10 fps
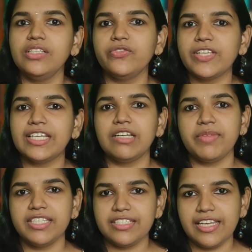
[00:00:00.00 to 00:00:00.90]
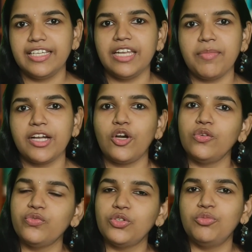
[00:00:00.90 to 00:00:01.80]
the Instagram and Telegram
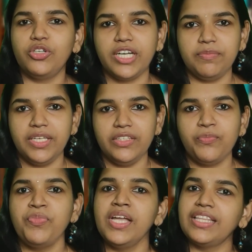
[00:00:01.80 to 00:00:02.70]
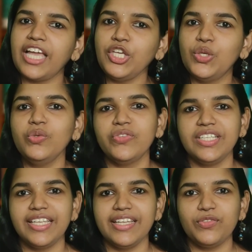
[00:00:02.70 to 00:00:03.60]
accounts for more updates. Thank you. See
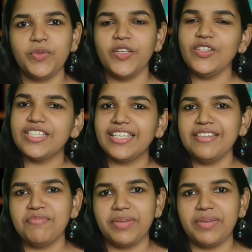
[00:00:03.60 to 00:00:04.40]
you in the next video. Till then,